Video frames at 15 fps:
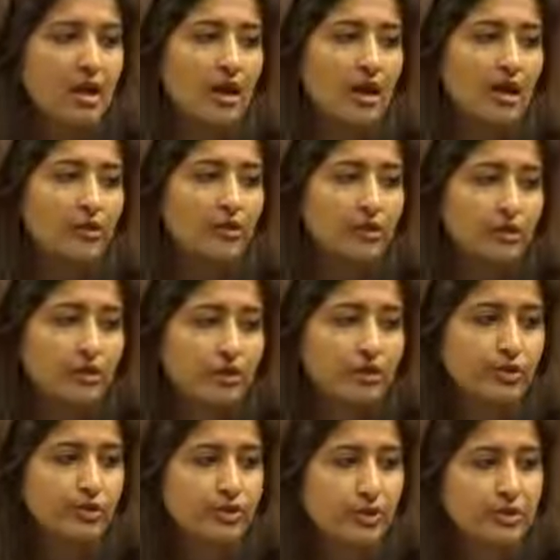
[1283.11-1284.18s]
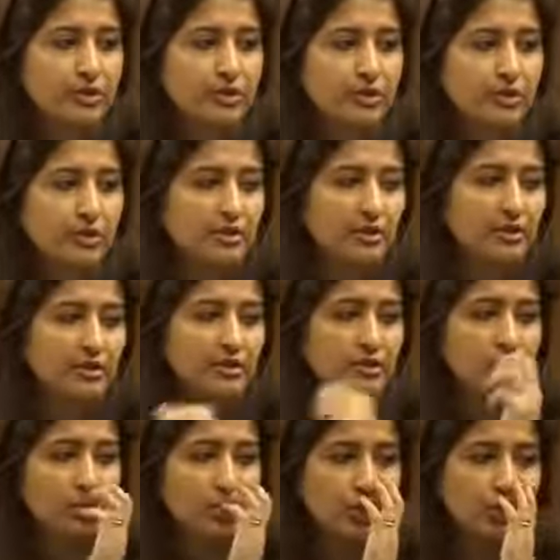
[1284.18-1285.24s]
Return, property
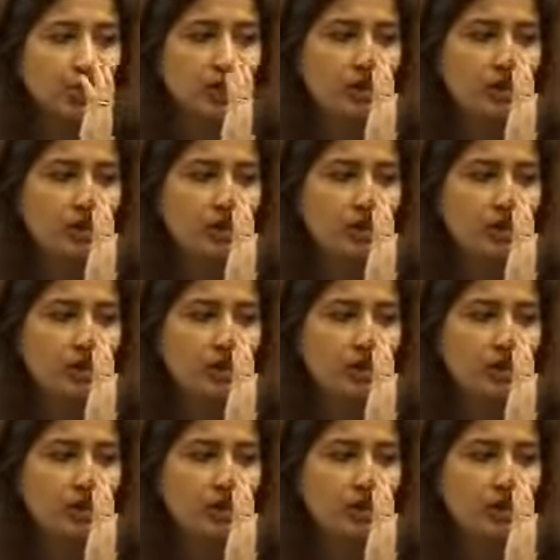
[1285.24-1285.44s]
restitution,